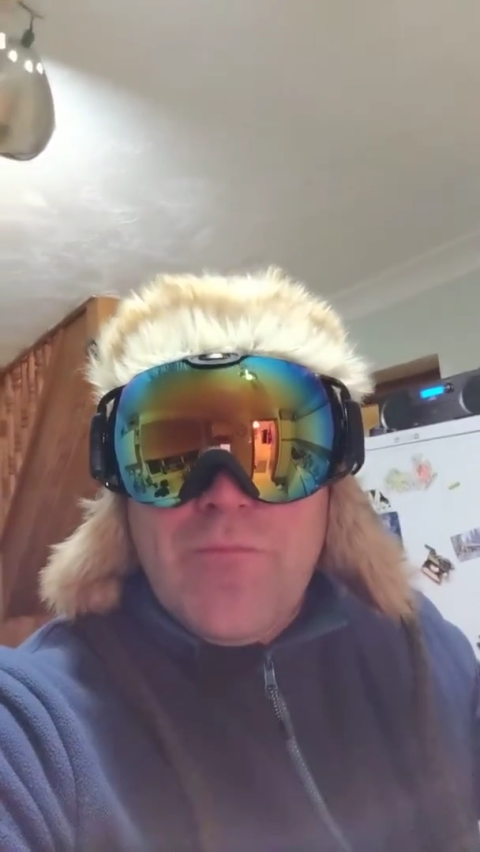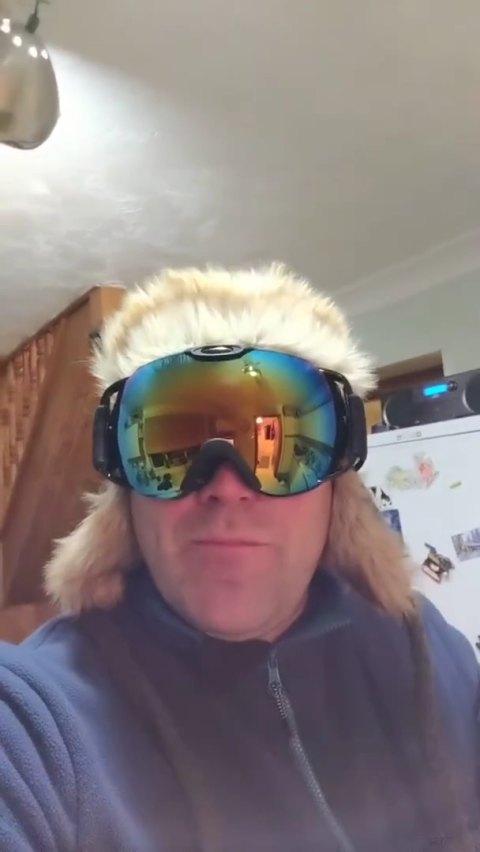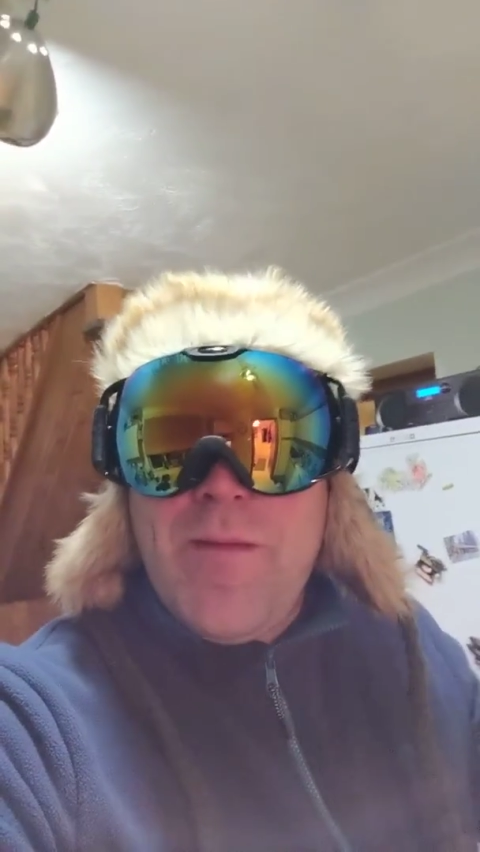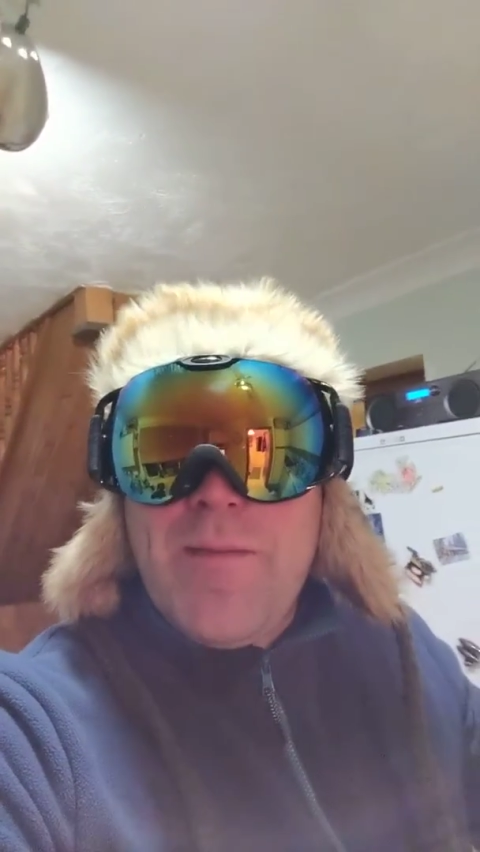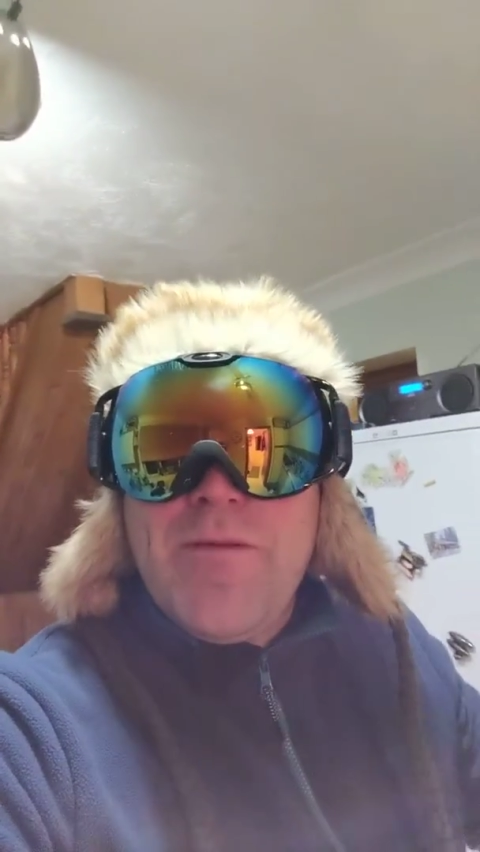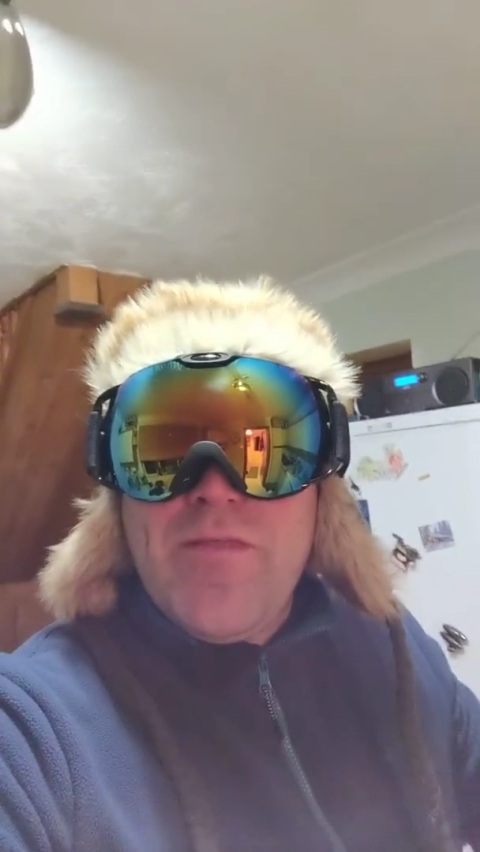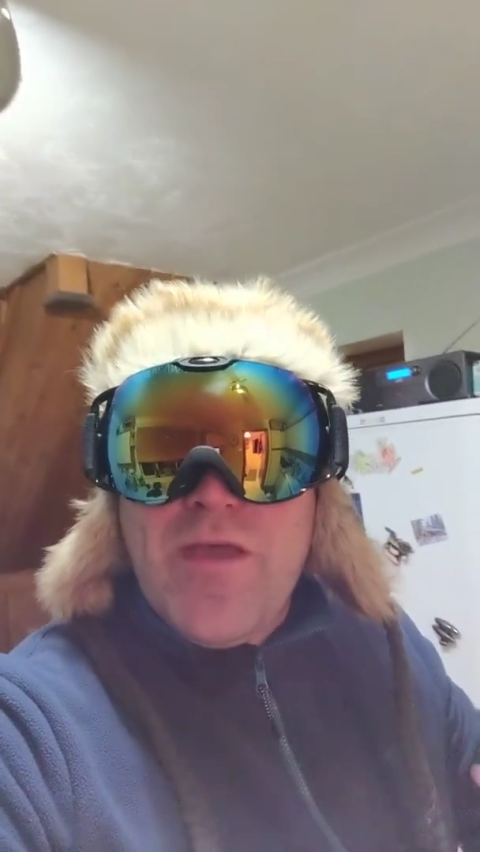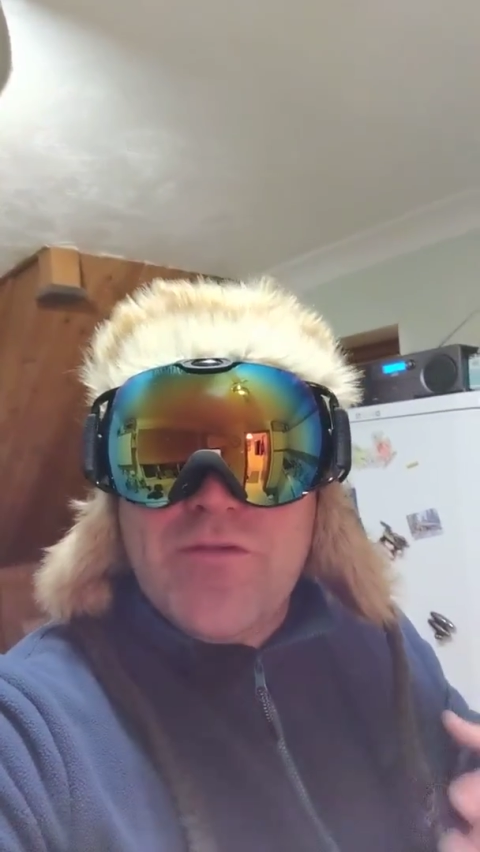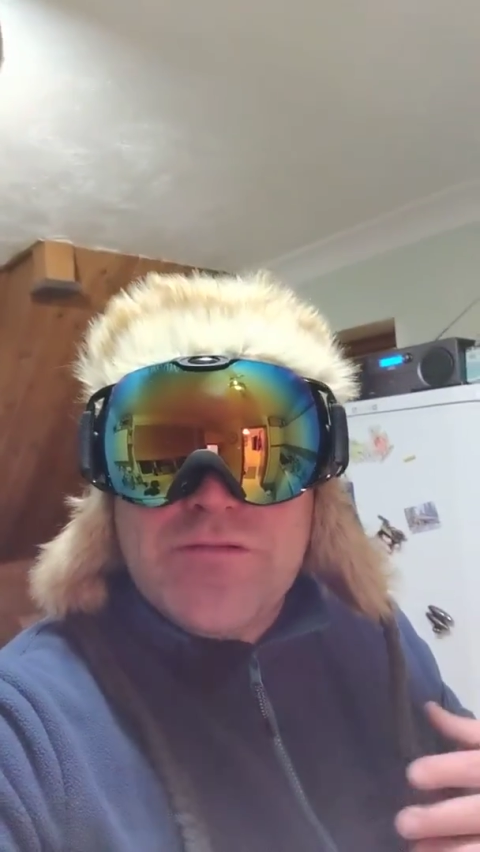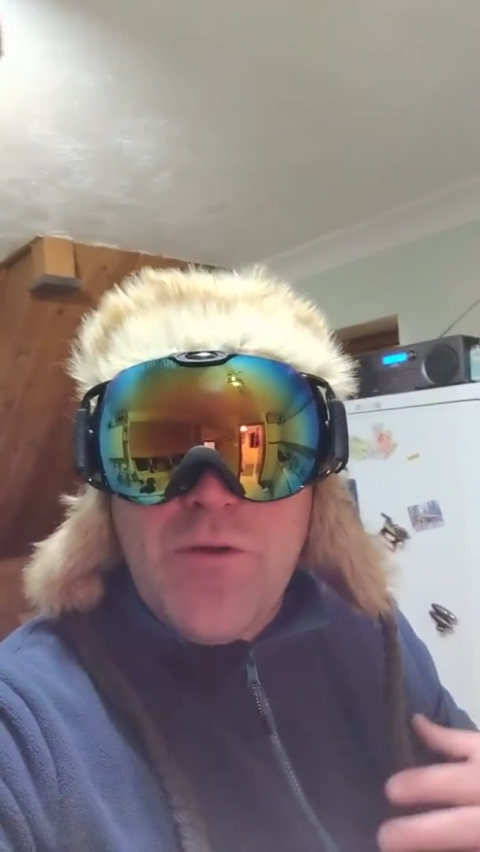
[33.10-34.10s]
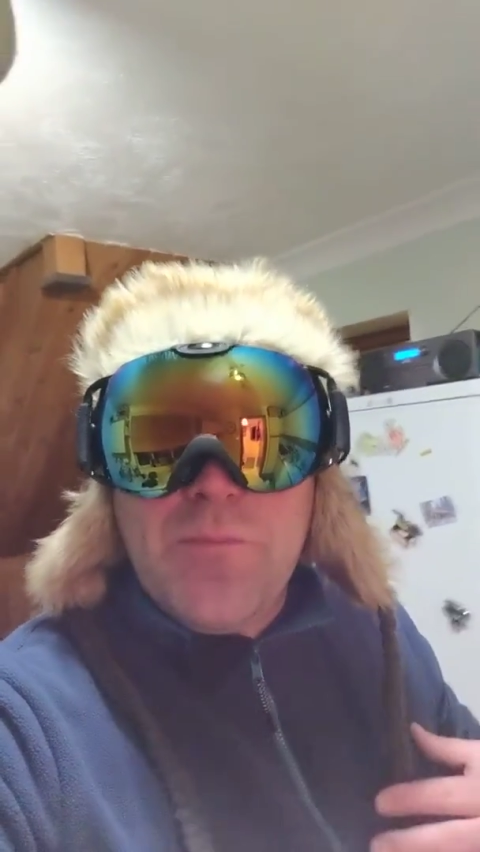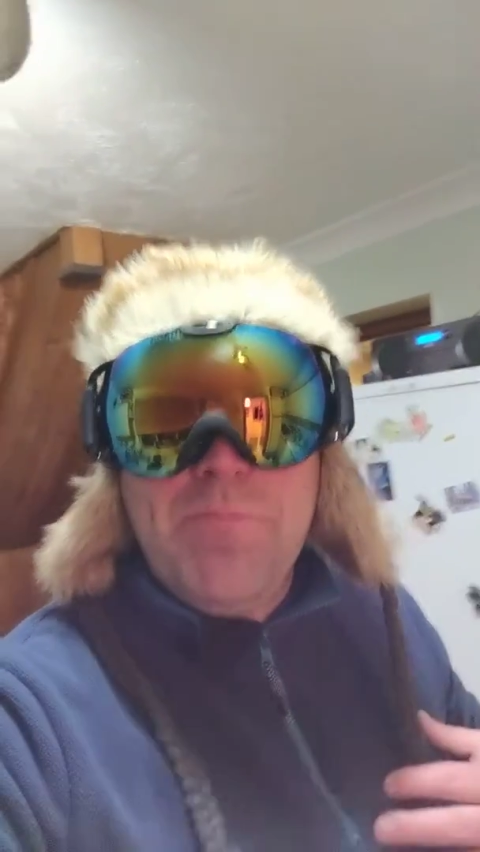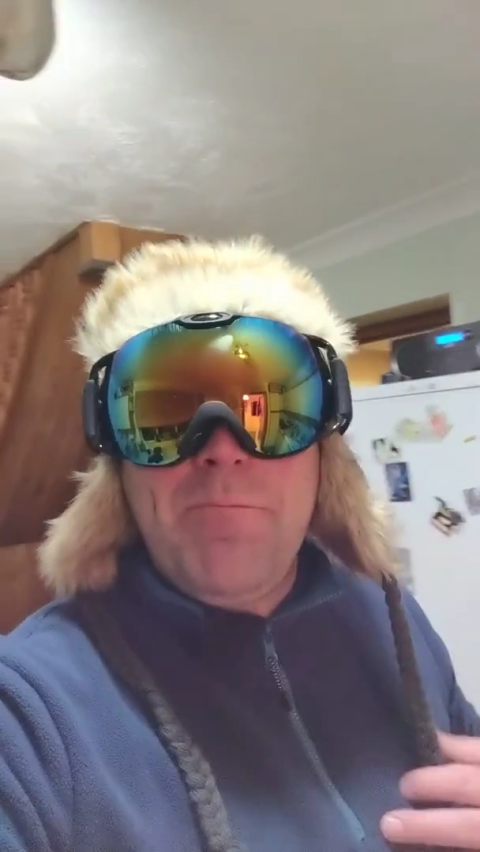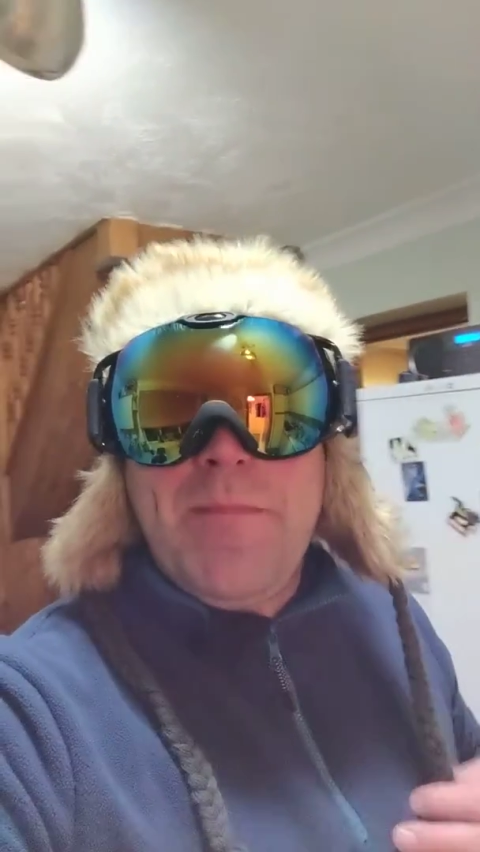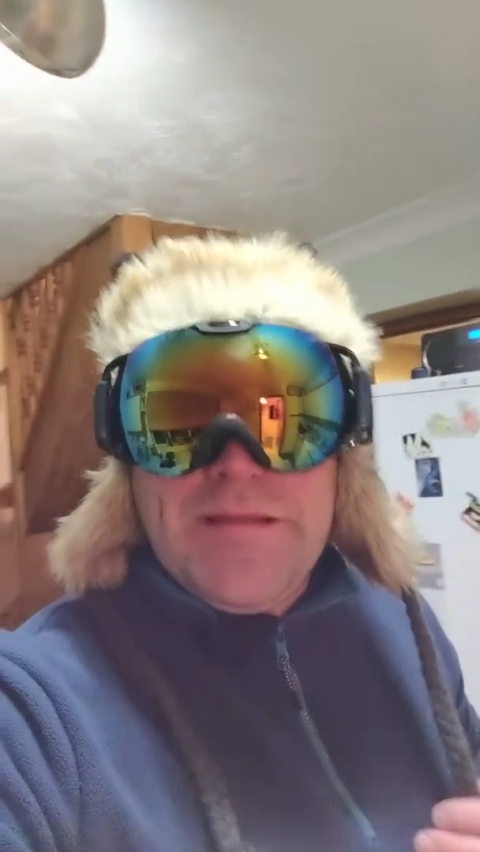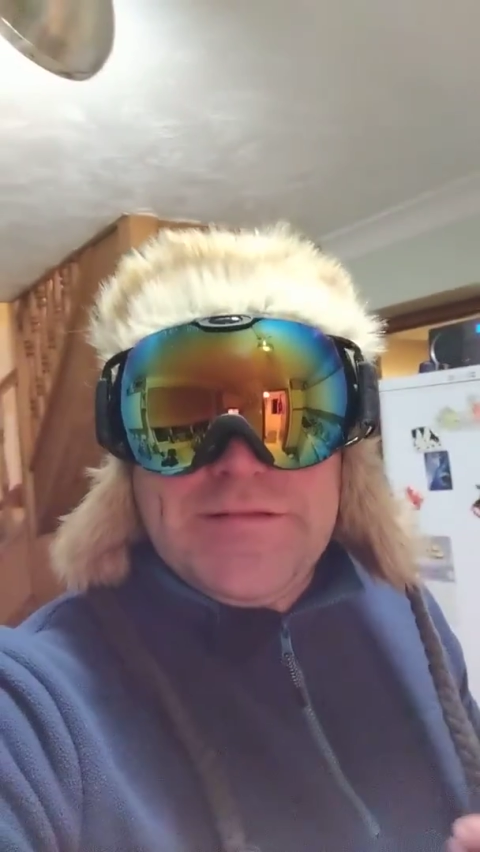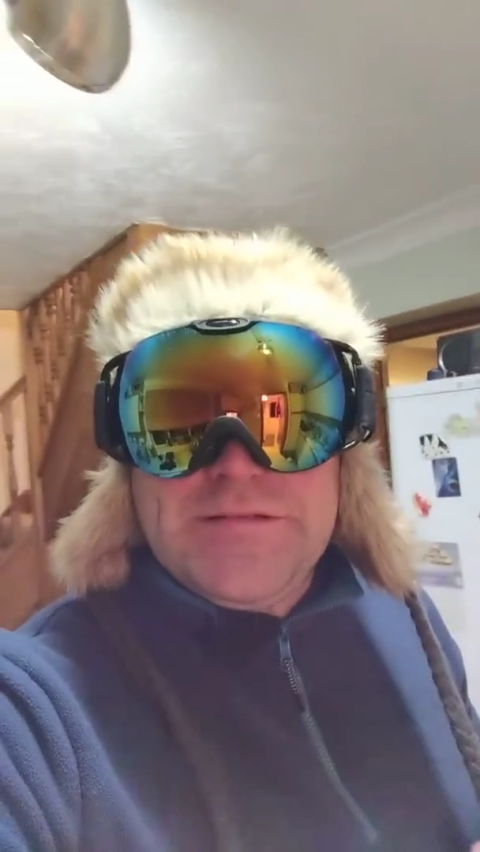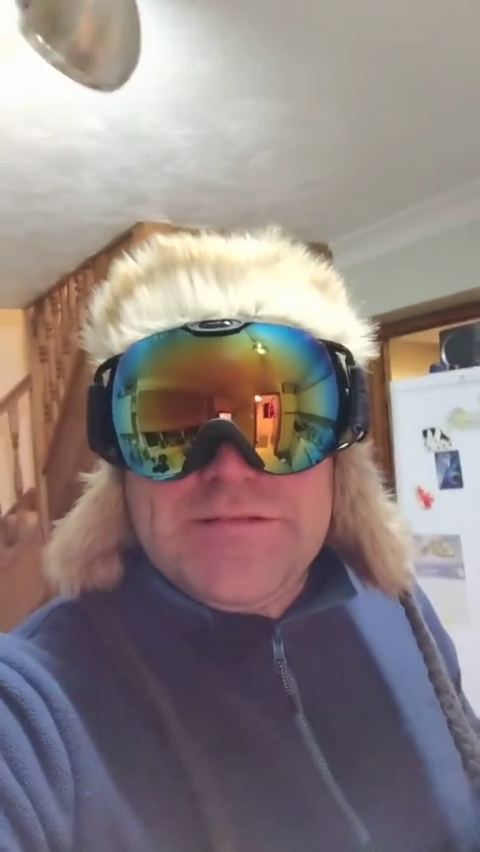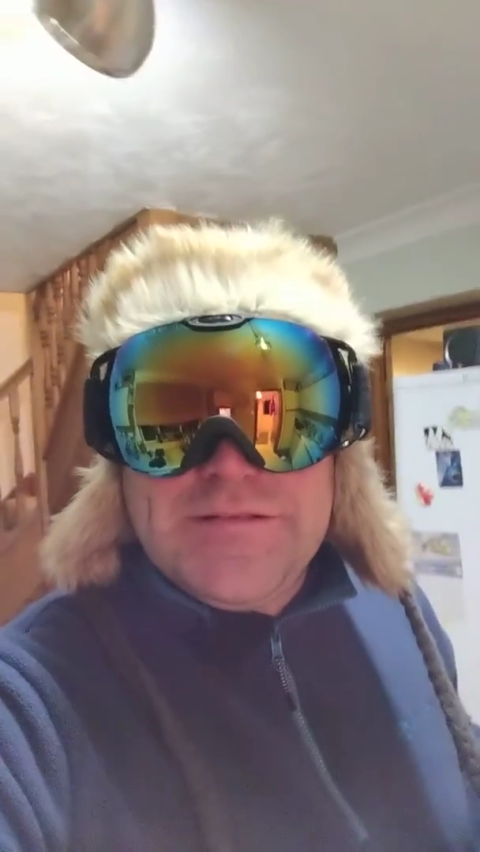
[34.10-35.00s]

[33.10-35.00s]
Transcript: Remember those old mitts